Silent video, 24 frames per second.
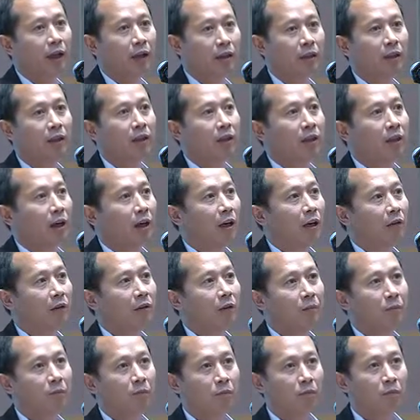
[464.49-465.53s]
and
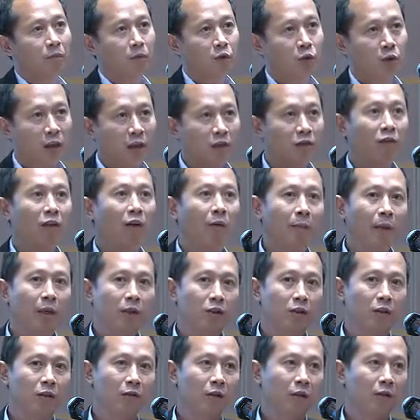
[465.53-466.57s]
the
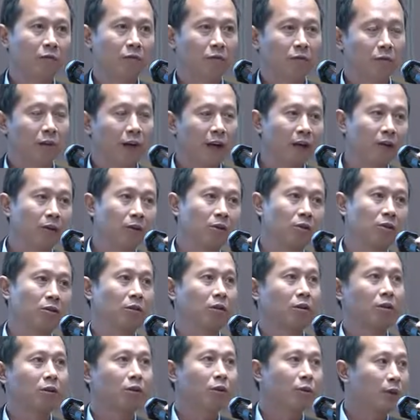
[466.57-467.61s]
transformation of
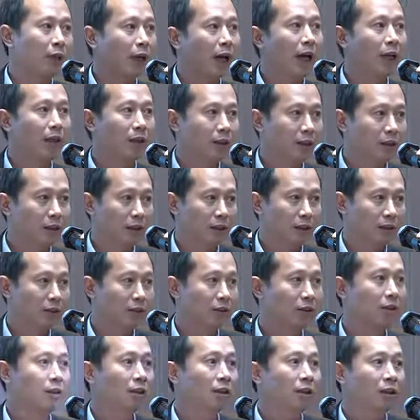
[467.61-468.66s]
various
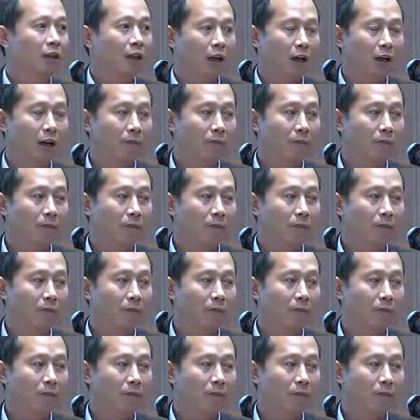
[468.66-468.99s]
localities,